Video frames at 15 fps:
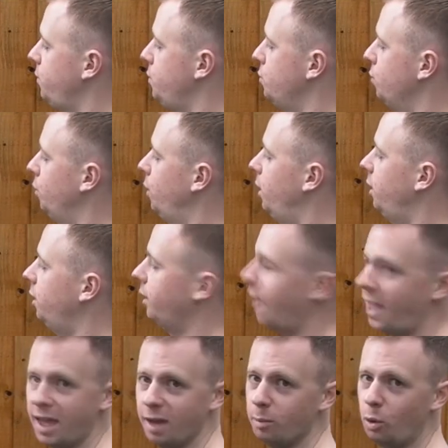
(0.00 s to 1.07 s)
If you
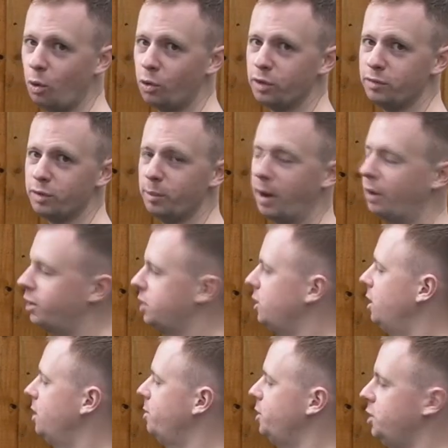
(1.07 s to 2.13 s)
are airborne, if you're
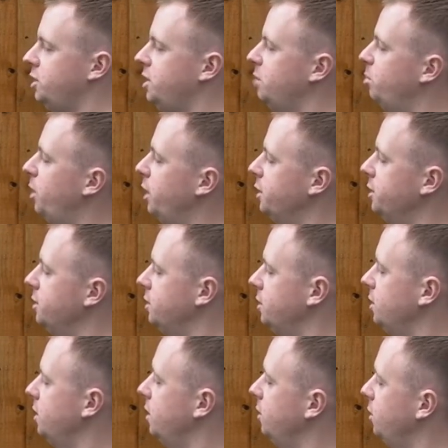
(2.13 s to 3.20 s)
maritime and you need the buttons,